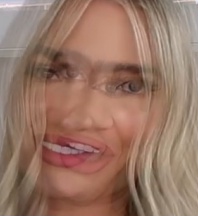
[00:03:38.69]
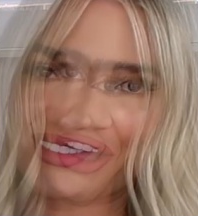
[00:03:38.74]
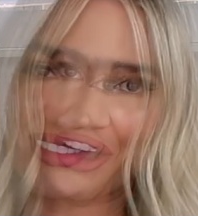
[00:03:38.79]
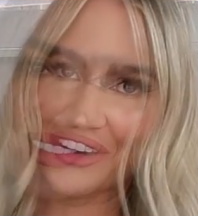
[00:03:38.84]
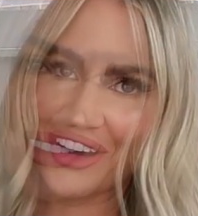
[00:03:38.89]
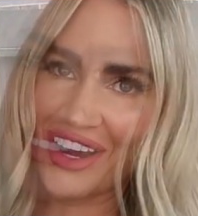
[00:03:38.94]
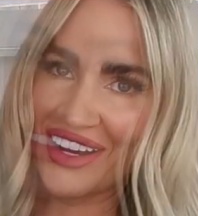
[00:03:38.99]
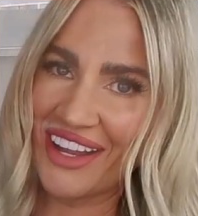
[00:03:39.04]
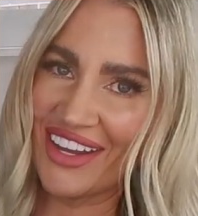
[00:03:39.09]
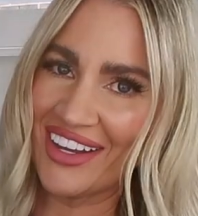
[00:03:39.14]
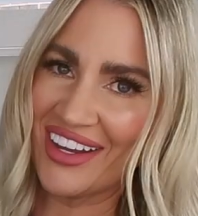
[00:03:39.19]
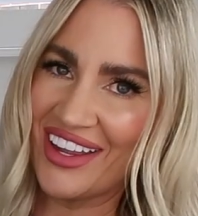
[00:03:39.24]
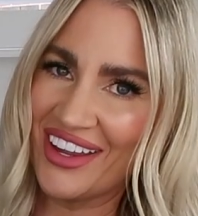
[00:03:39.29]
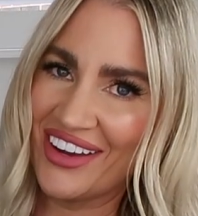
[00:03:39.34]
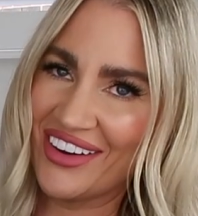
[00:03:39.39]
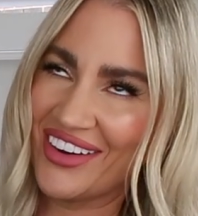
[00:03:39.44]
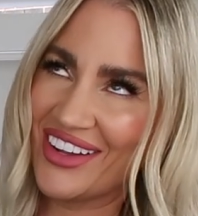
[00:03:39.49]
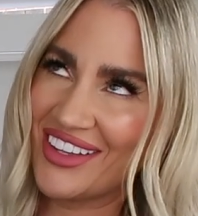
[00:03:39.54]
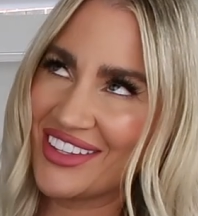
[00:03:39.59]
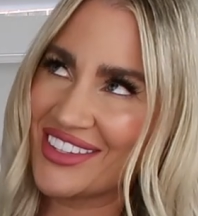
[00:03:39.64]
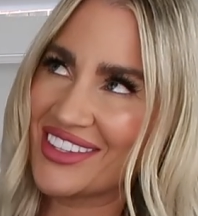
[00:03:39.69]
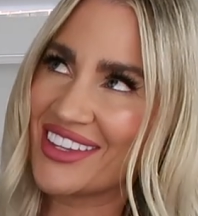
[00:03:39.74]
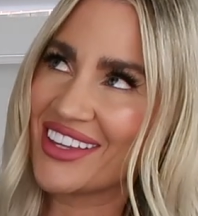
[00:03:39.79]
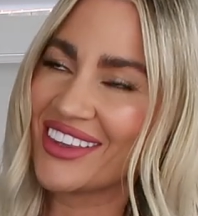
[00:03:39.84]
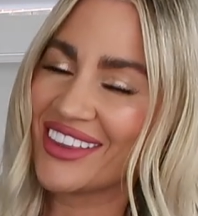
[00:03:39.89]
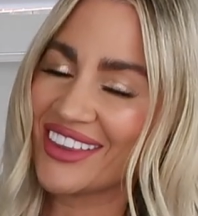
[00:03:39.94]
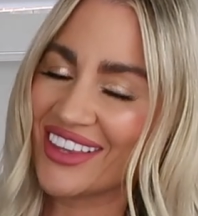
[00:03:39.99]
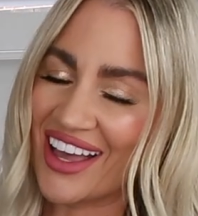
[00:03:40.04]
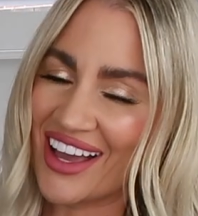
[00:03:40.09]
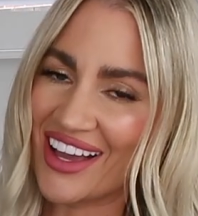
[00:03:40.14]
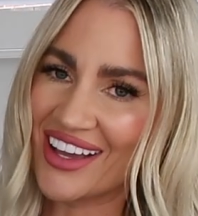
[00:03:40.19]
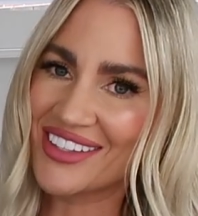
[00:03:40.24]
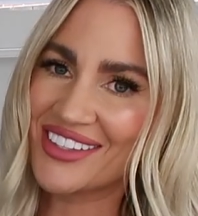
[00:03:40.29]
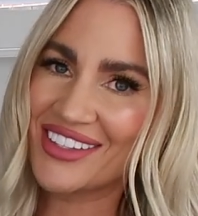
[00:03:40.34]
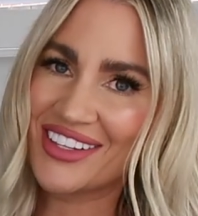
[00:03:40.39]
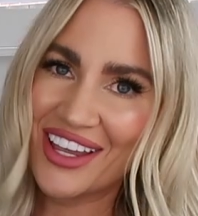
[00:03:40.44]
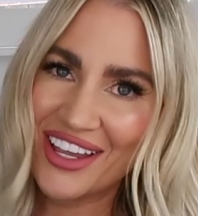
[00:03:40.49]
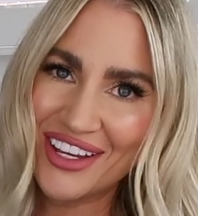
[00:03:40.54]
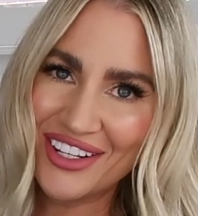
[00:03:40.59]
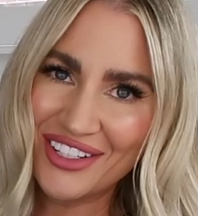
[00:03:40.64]
All right, and here is the
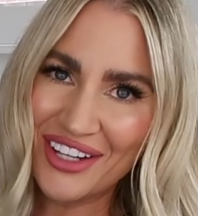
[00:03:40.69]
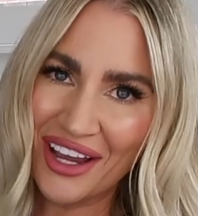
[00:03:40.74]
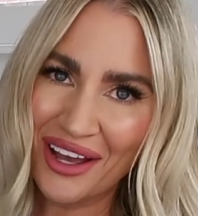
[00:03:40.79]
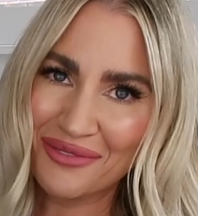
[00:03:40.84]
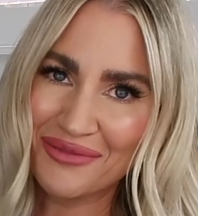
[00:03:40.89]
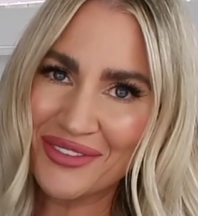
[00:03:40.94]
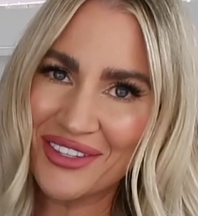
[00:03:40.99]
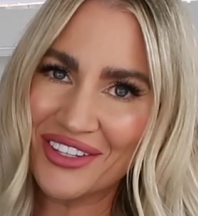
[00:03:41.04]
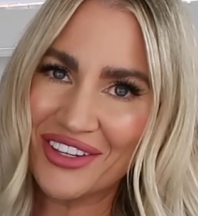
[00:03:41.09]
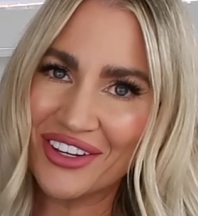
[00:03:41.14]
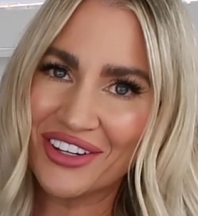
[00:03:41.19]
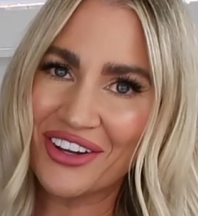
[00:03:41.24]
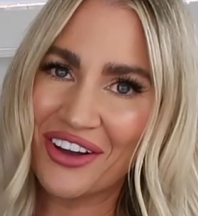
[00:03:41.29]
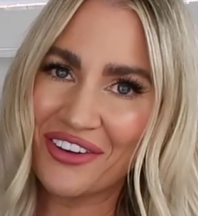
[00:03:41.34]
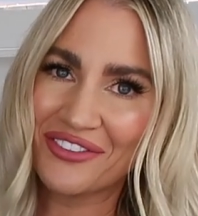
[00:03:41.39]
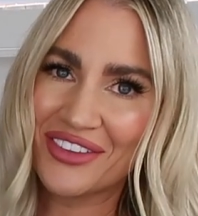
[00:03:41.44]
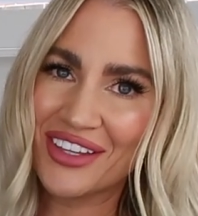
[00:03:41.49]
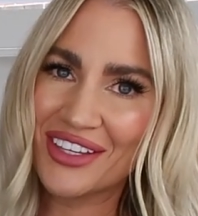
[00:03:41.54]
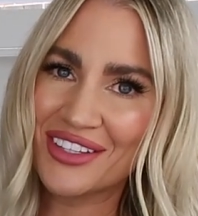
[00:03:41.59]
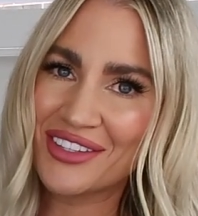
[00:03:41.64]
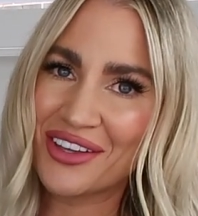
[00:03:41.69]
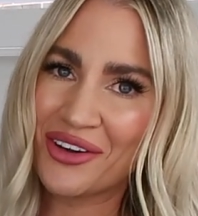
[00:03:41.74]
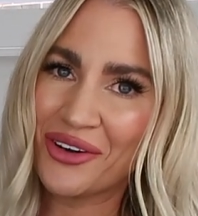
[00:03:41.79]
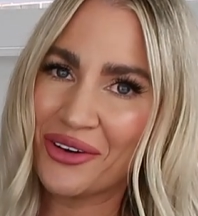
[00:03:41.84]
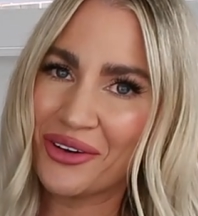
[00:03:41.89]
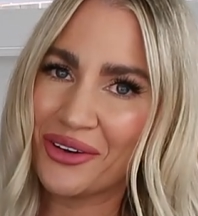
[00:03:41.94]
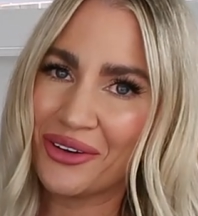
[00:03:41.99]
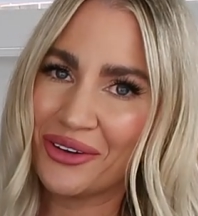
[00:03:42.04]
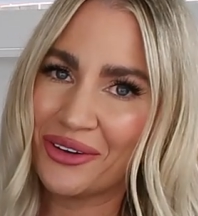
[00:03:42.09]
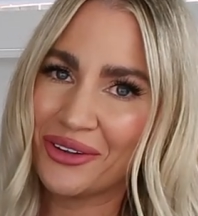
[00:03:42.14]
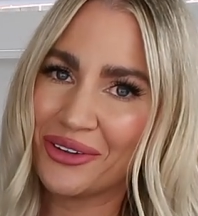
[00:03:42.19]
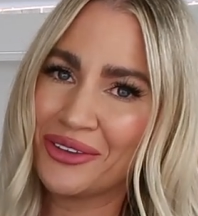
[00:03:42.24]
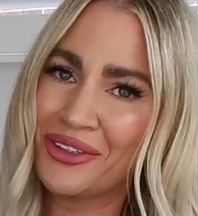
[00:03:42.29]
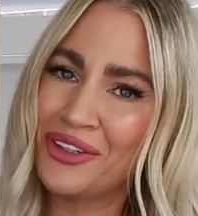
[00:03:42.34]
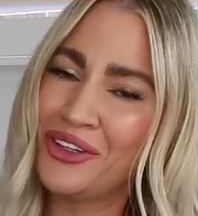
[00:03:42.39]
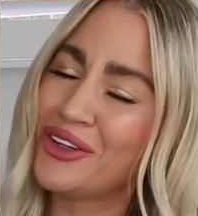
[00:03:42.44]
last jumpsuit of this haul.